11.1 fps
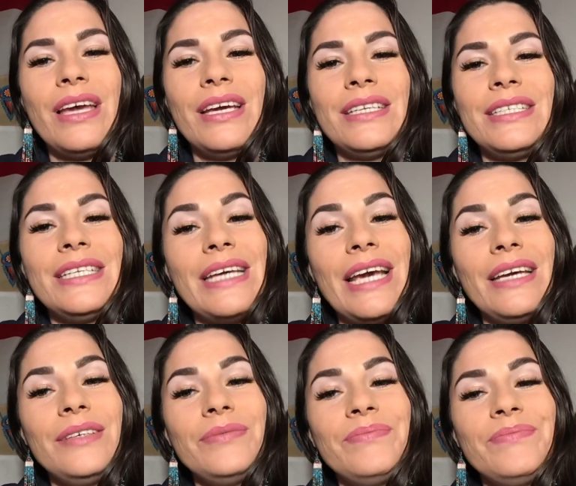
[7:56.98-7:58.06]
Today,
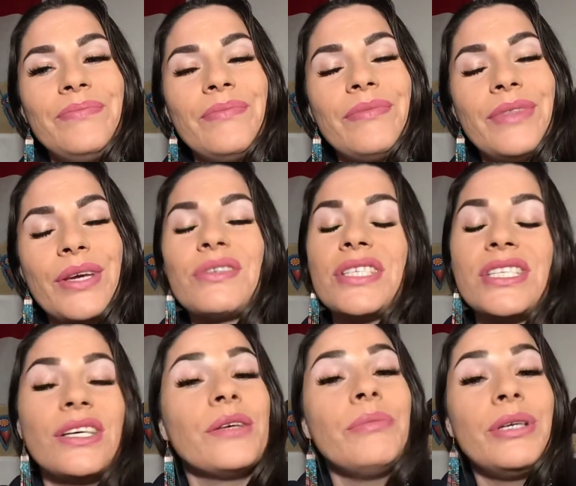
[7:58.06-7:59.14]
there is
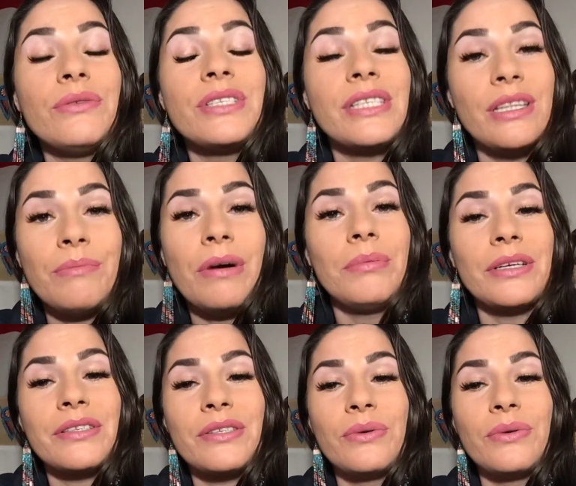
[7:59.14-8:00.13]
still abuse in the public school